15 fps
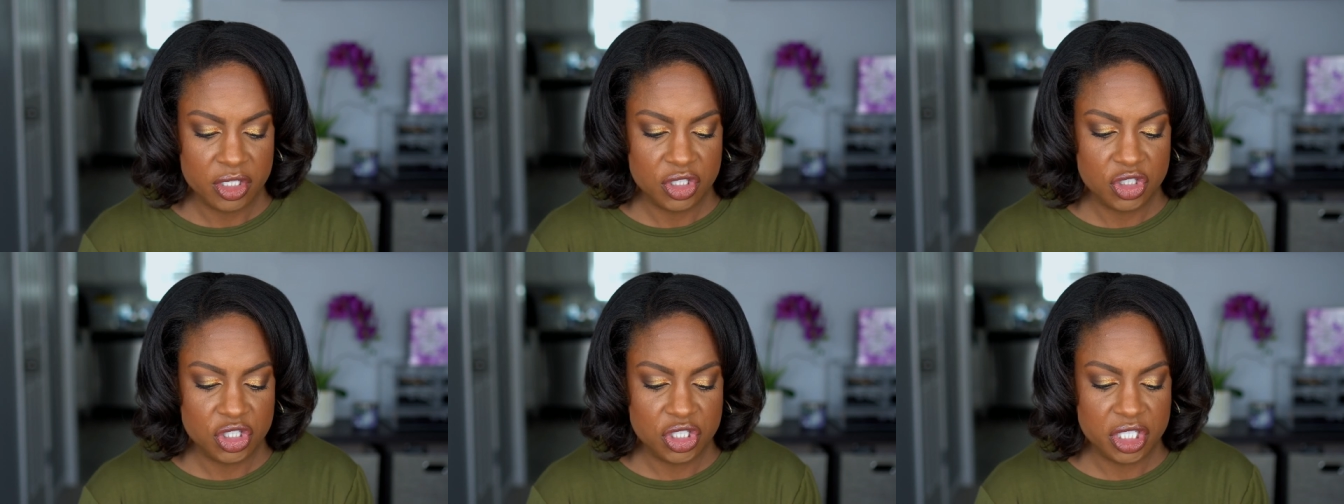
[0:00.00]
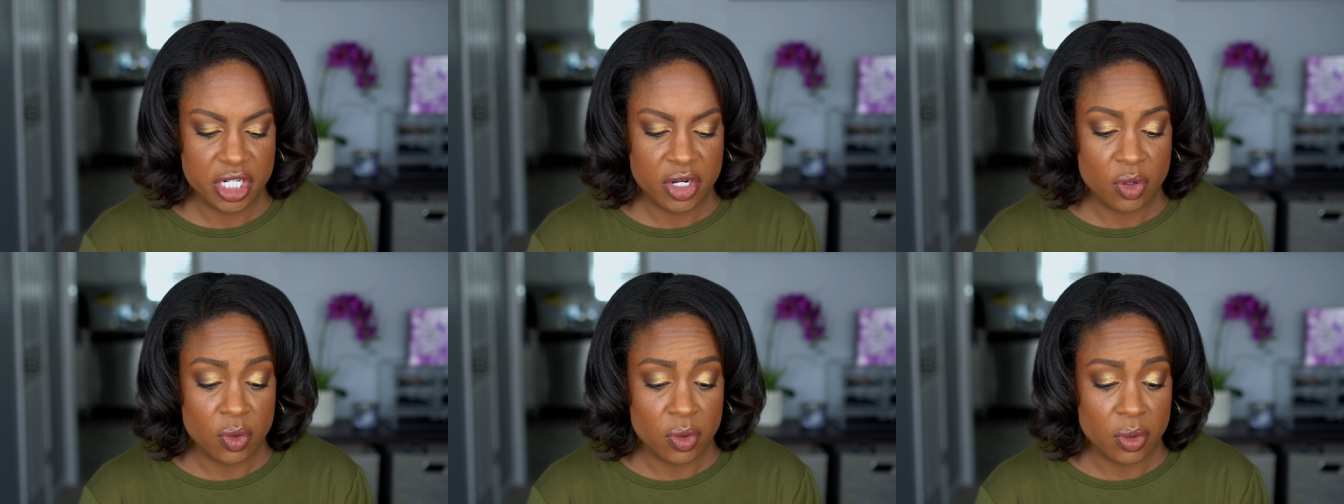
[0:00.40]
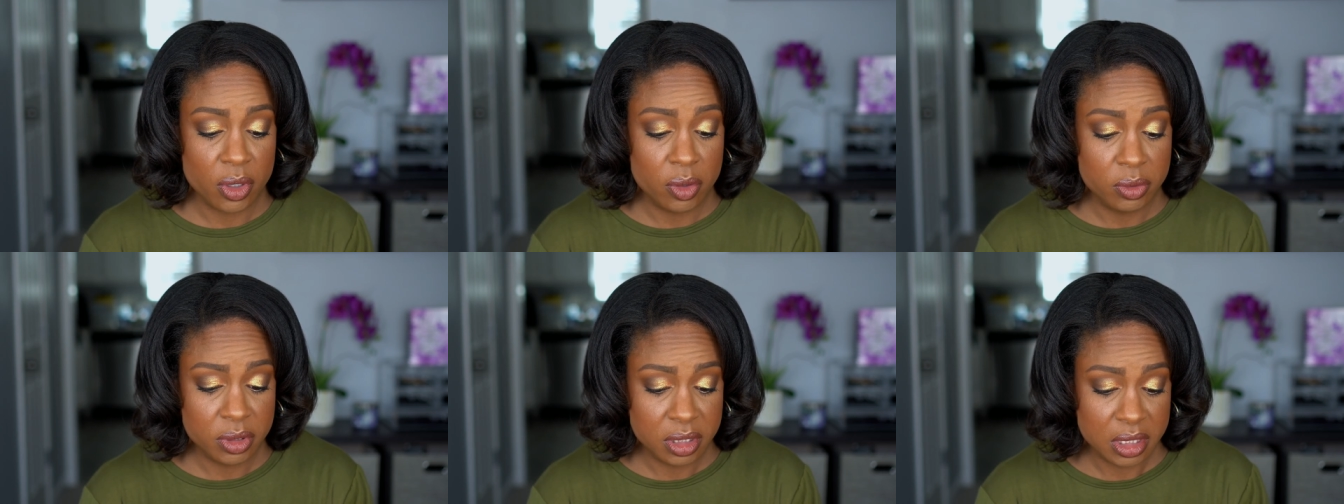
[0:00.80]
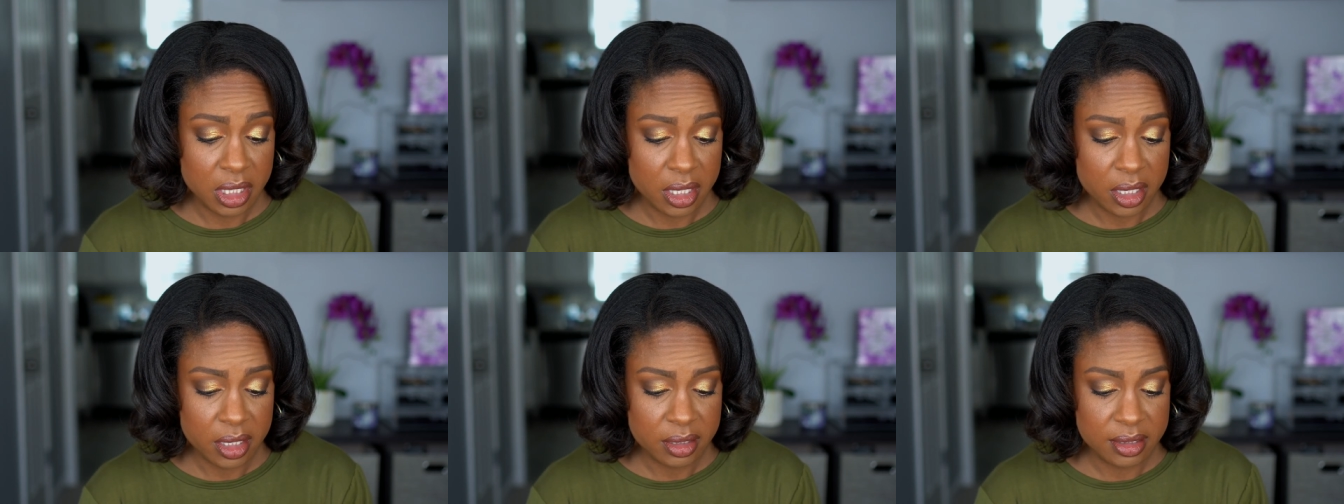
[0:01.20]

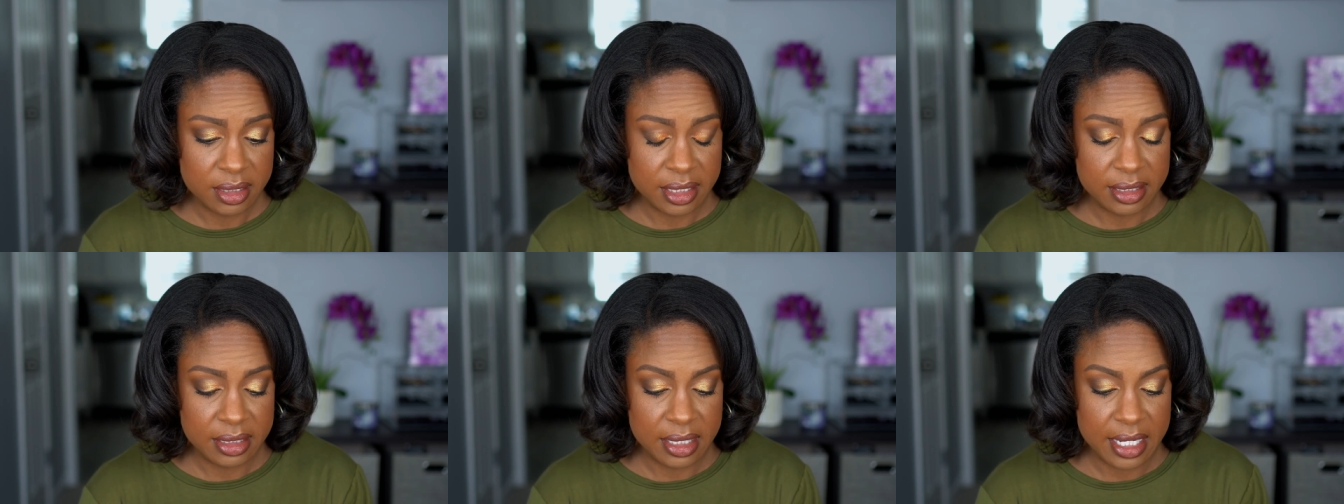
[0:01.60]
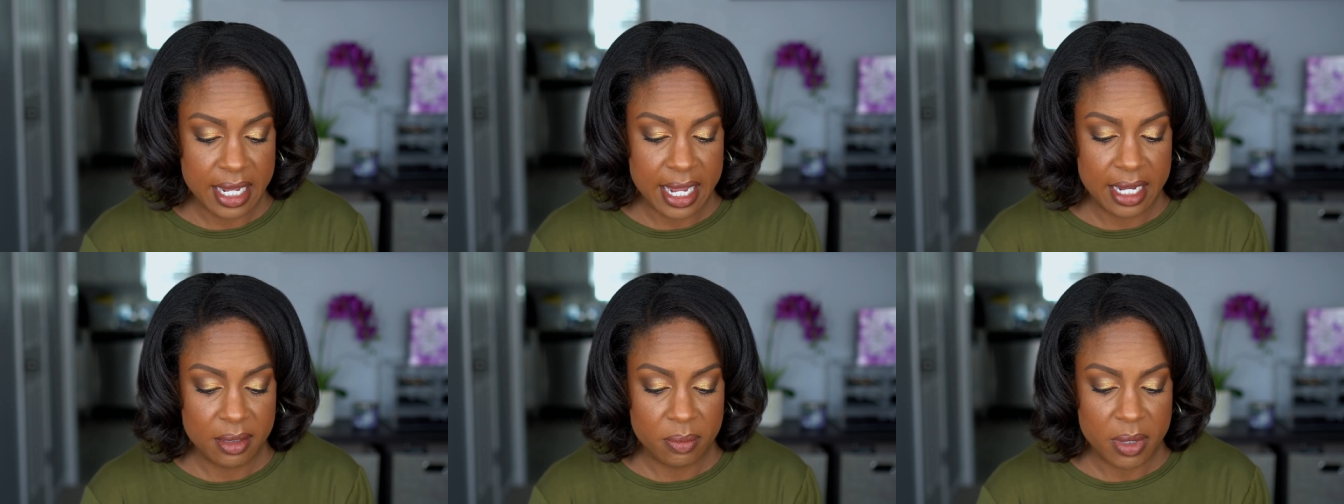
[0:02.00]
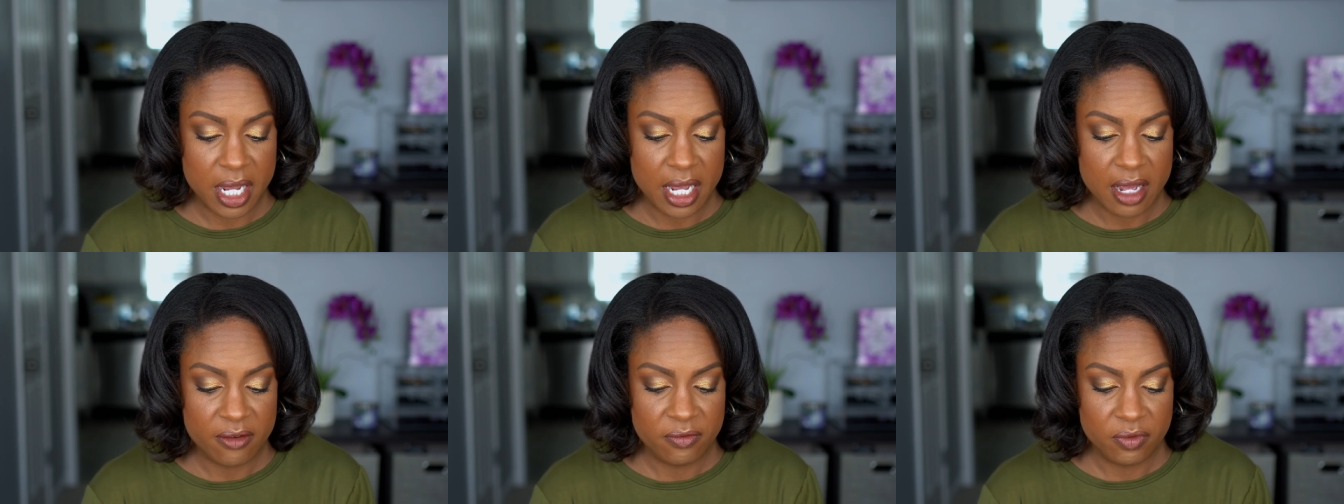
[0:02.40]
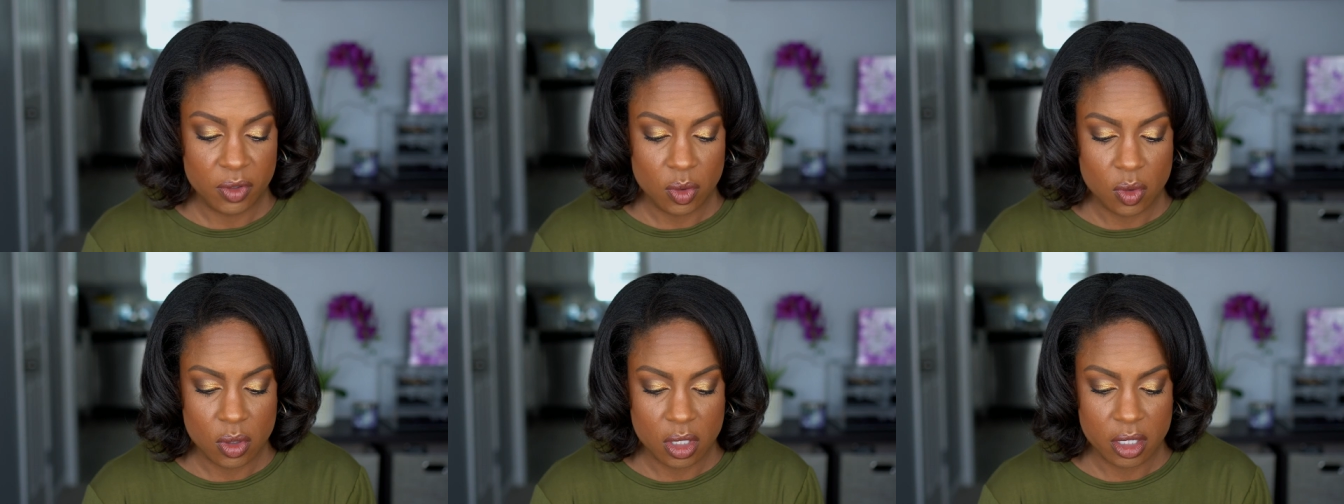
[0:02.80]
Cheirosa 68 Beija
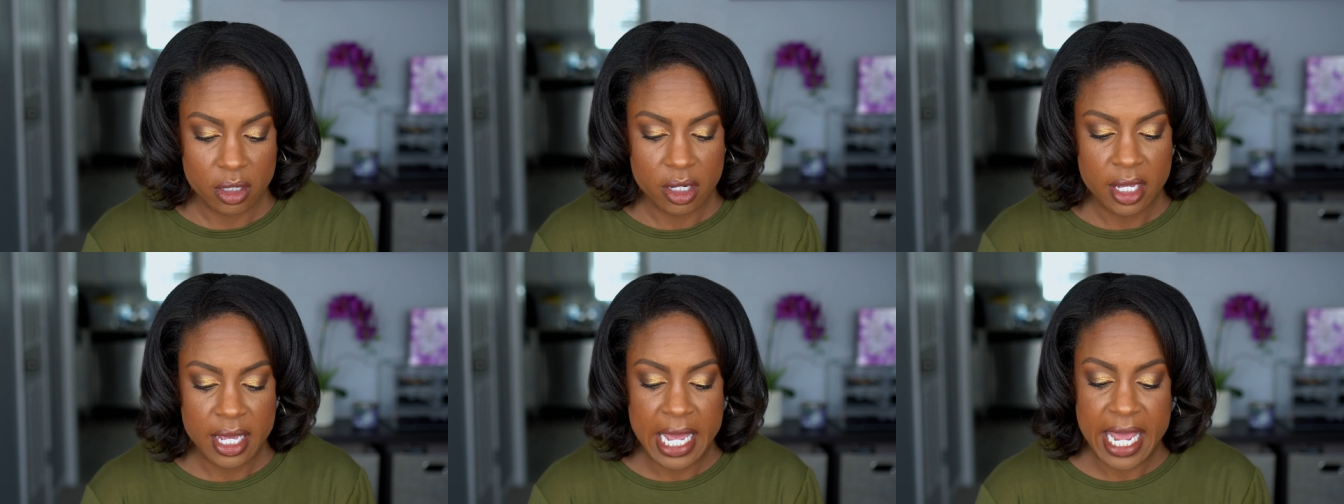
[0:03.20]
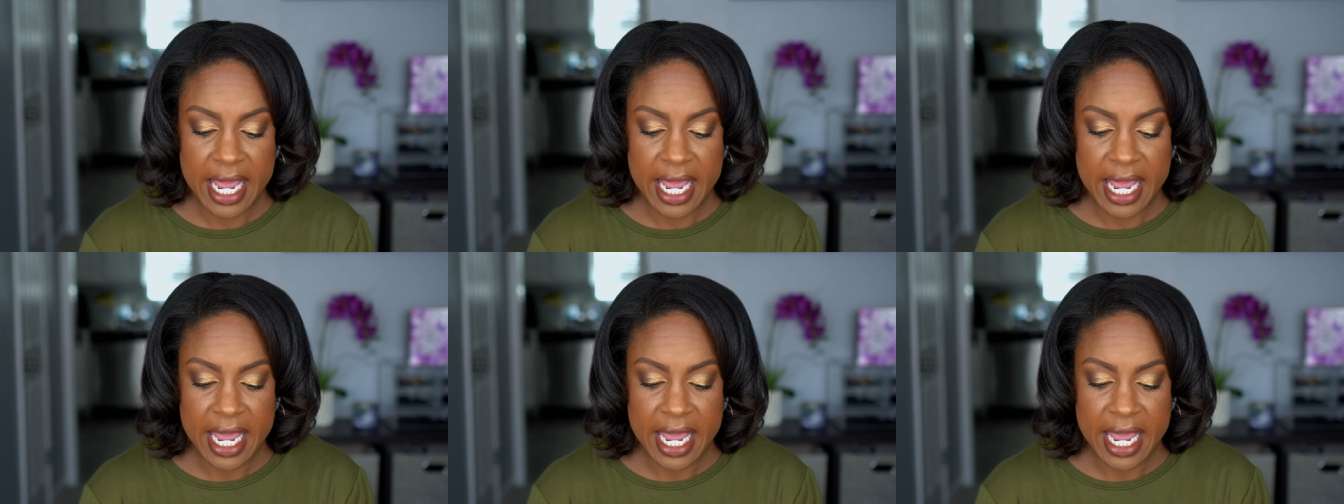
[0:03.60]
Flor